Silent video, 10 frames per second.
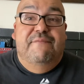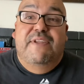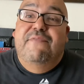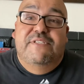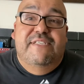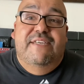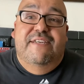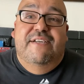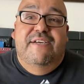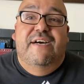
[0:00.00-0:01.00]
never seen it
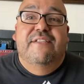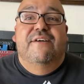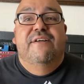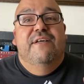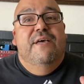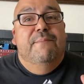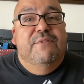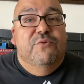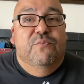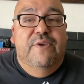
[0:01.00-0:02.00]
in color,
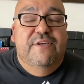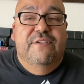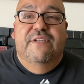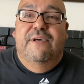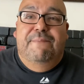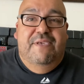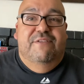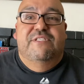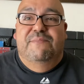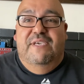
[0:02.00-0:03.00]
but the real
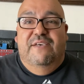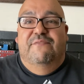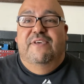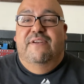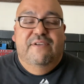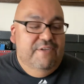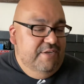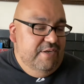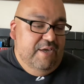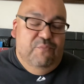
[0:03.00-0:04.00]
appeal to me of it
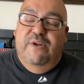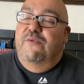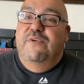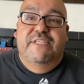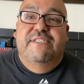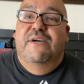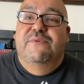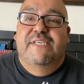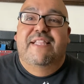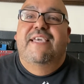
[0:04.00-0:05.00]
and what I really dug
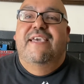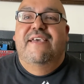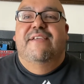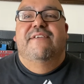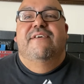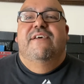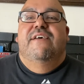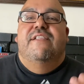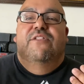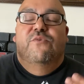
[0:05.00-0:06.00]
was at the end,
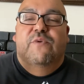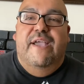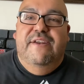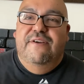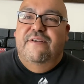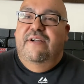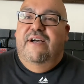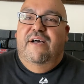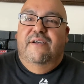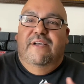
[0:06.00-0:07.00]
the writer
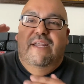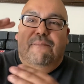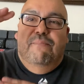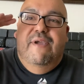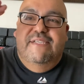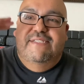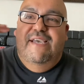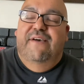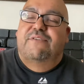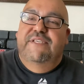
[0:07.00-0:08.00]
kind of breaks
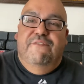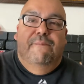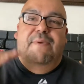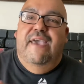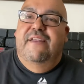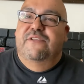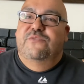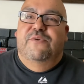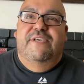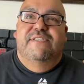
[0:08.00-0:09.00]
down different panels
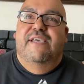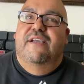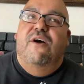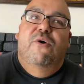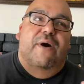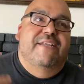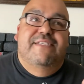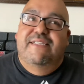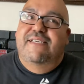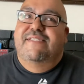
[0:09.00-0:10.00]
where he's like, oh, I
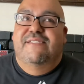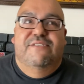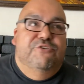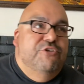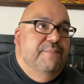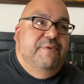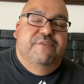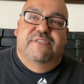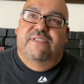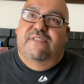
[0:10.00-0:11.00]
did this as a tribute
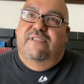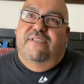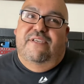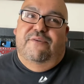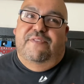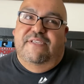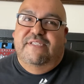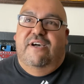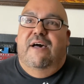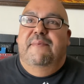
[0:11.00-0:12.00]
to this
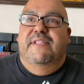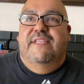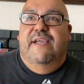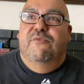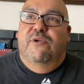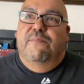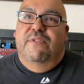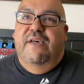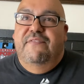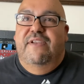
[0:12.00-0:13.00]
comic that I grew up
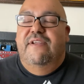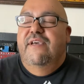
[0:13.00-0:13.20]
loving,